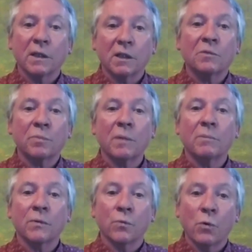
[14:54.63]
and the
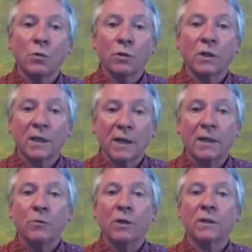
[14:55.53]
department won't look at
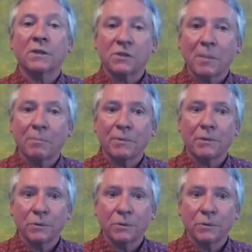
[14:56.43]
anyone except